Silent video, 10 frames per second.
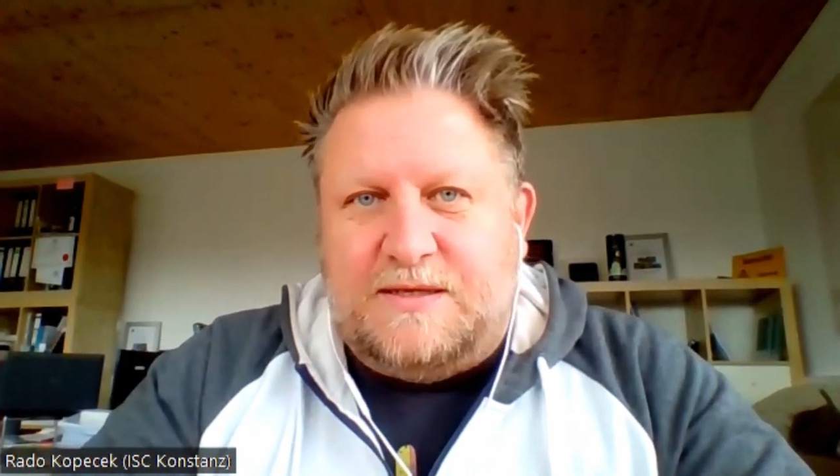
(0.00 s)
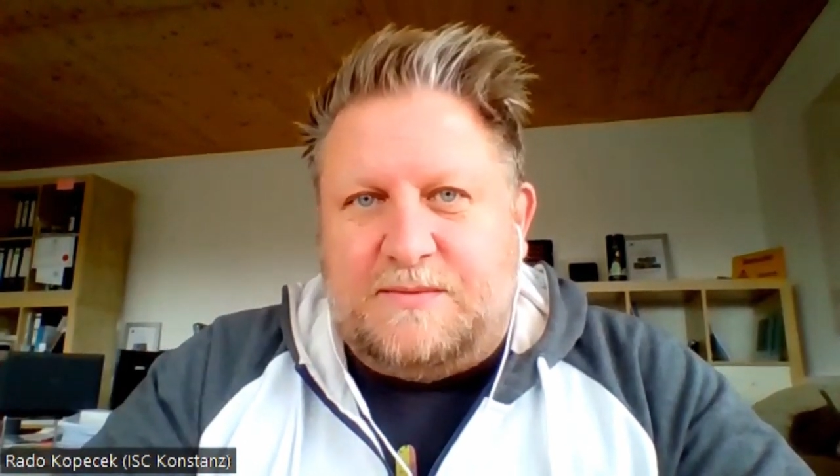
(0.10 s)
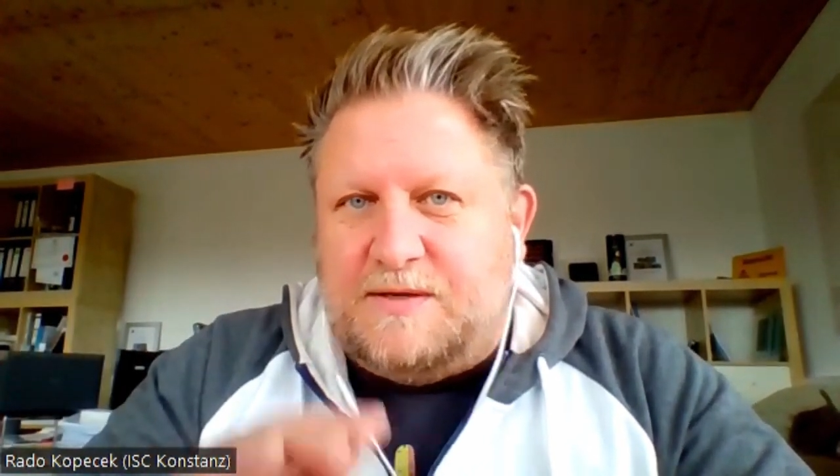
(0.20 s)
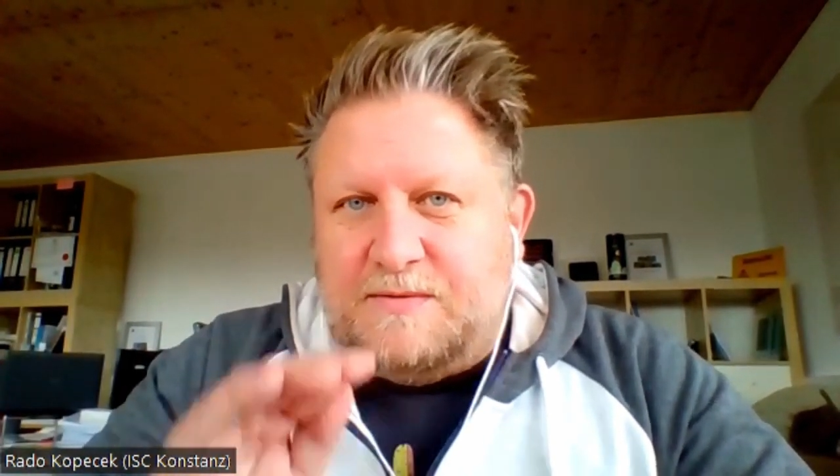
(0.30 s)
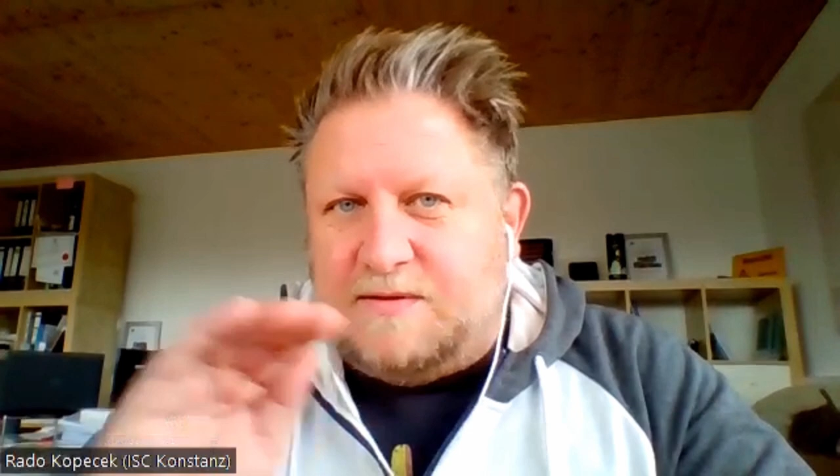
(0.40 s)
I
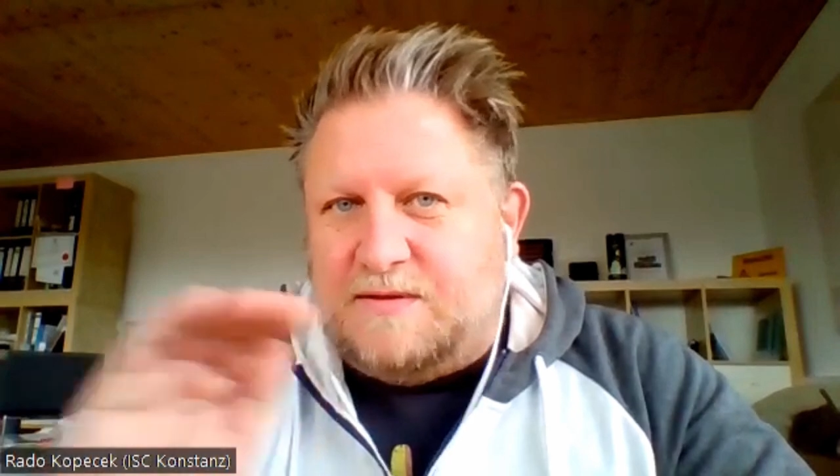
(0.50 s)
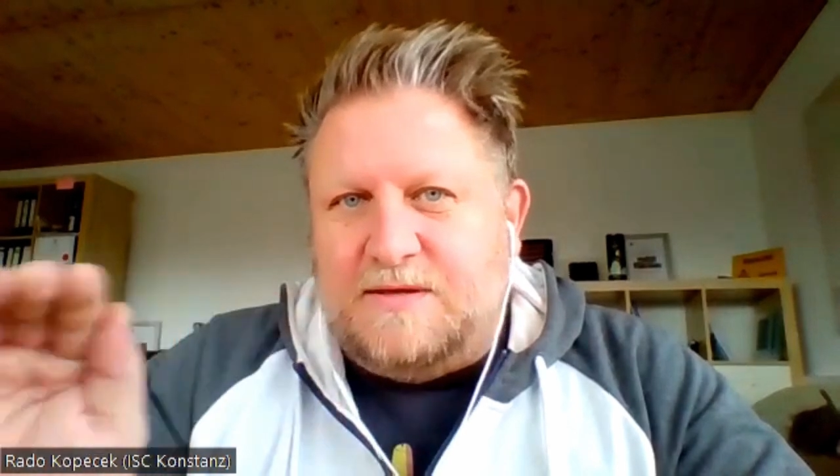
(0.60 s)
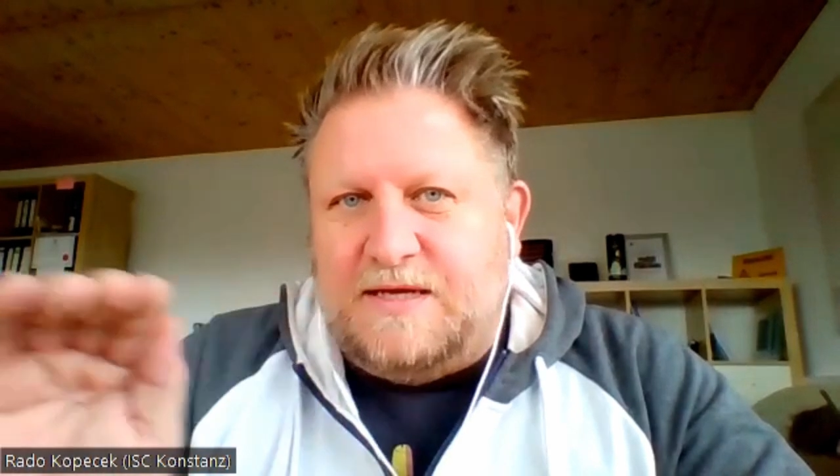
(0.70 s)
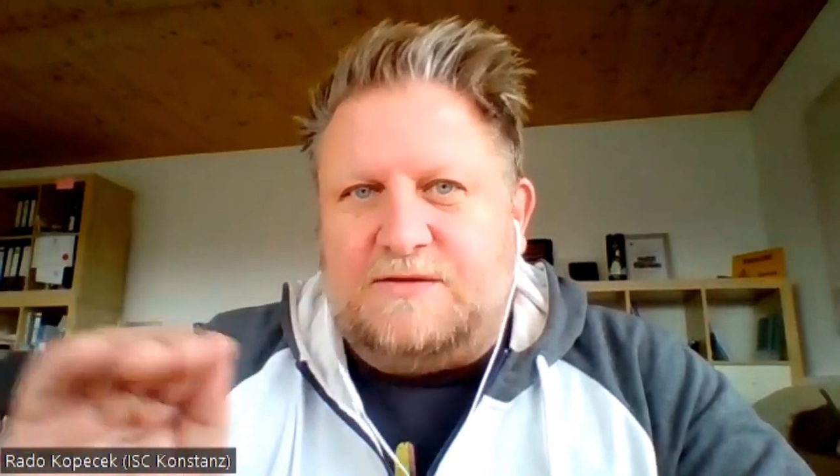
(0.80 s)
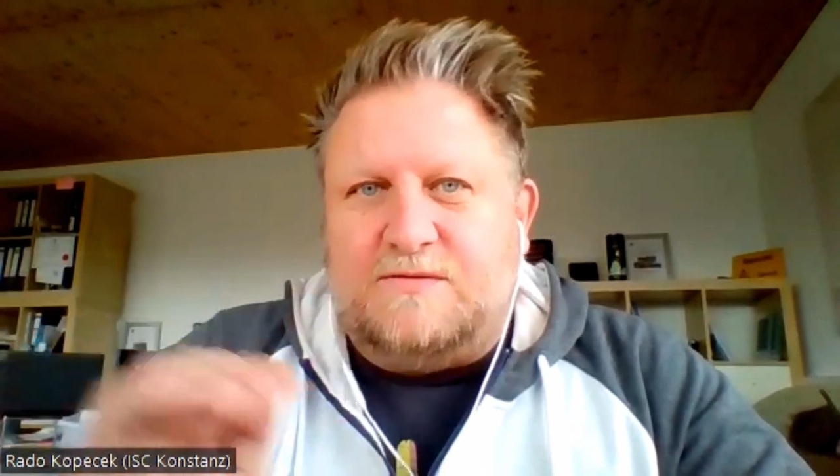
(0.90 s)
mean,
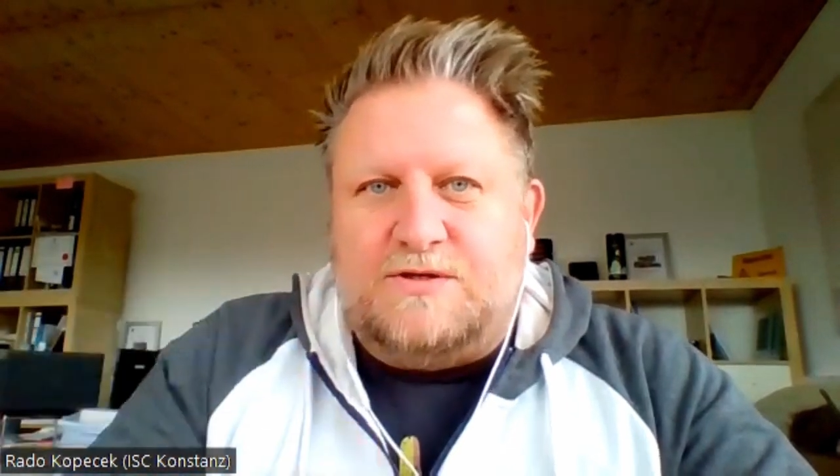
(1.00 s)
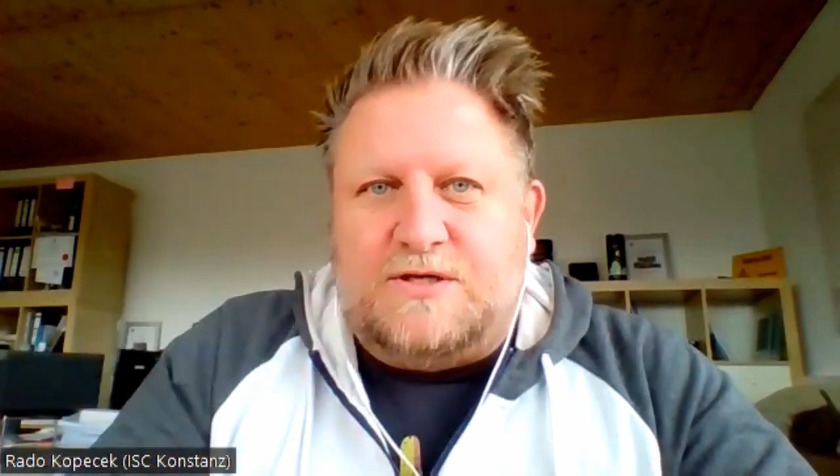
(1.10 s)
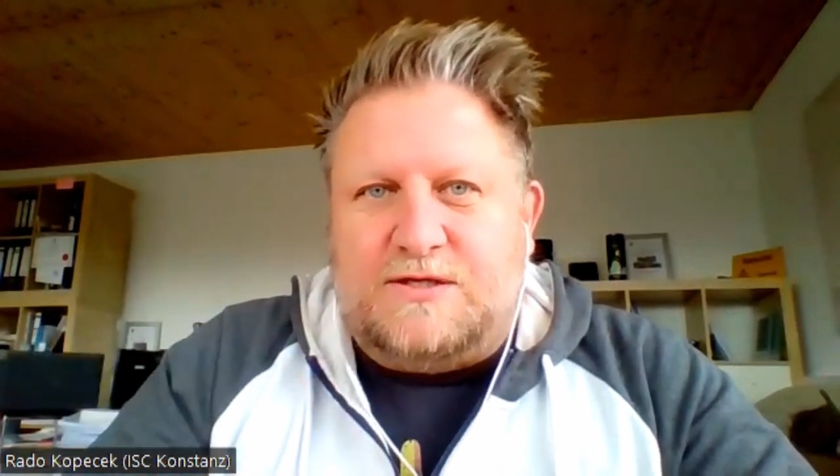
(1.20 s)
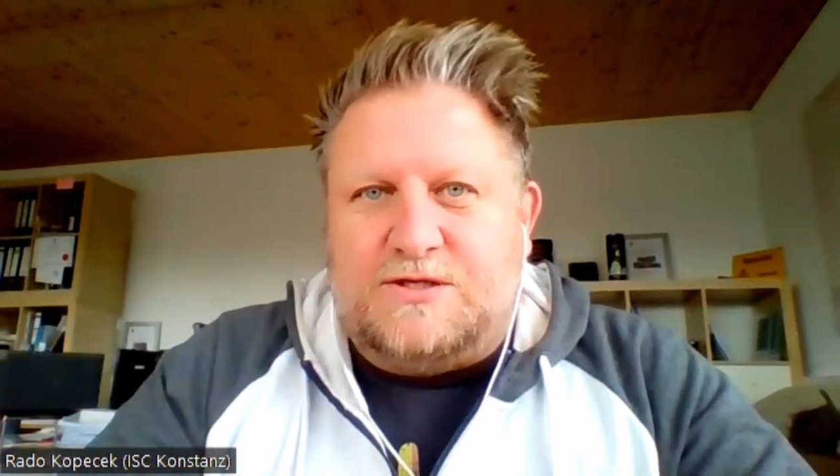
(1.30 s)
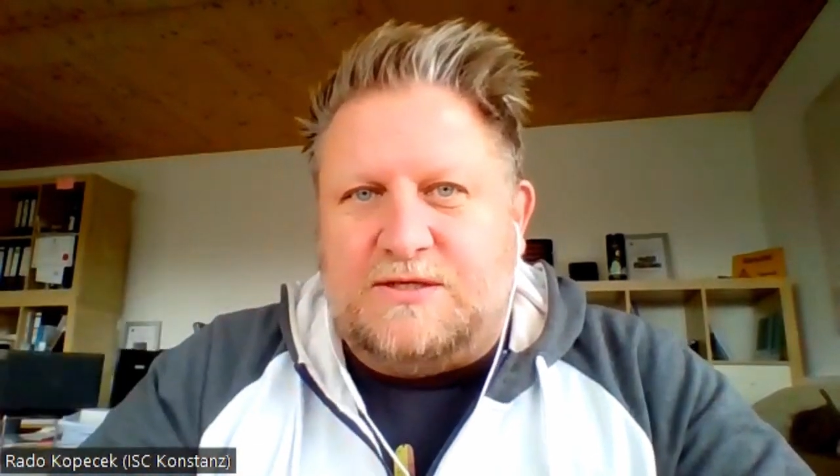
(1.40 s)

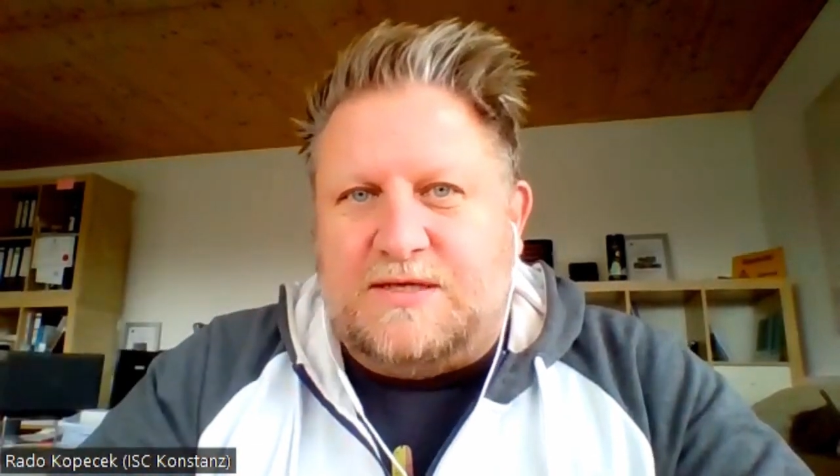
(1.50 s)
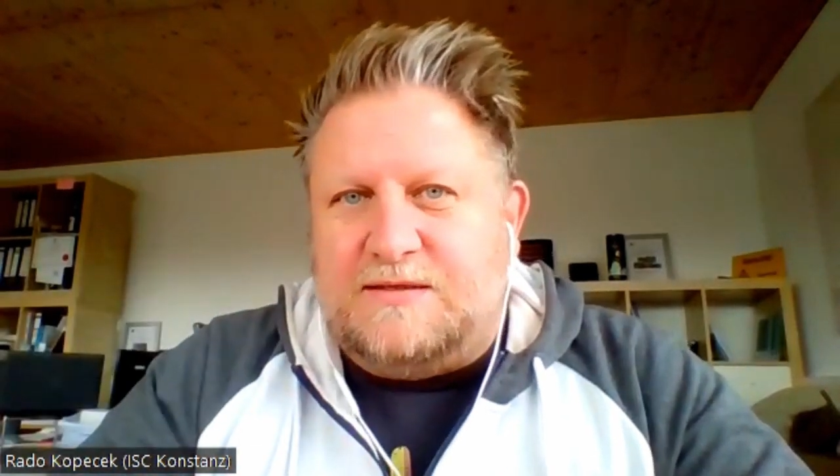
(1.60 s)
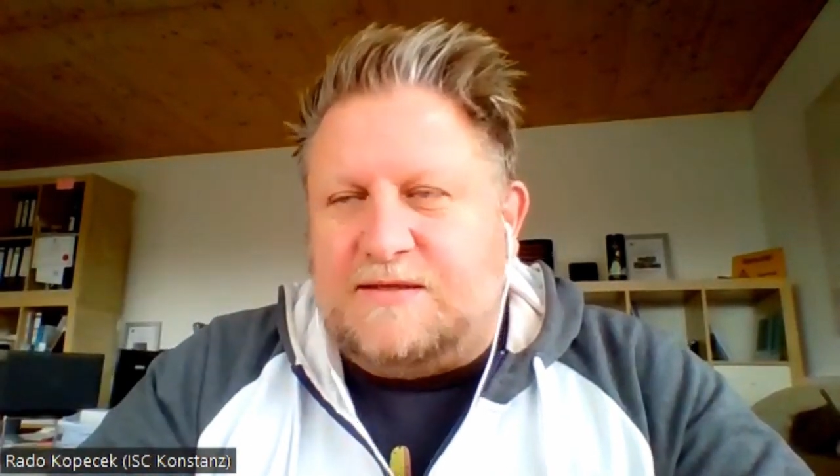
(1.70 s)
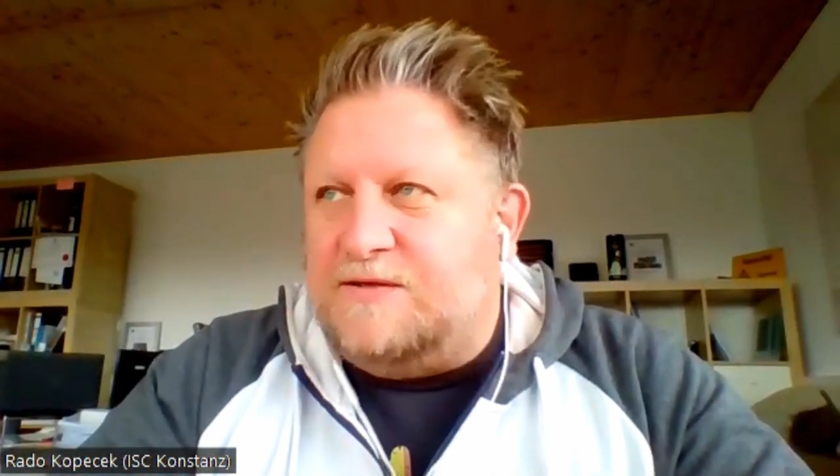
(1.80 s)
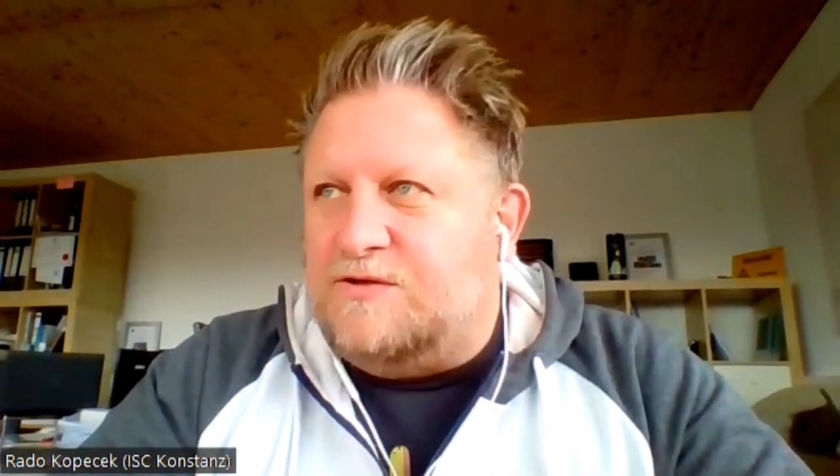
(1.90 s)
heterojunction and then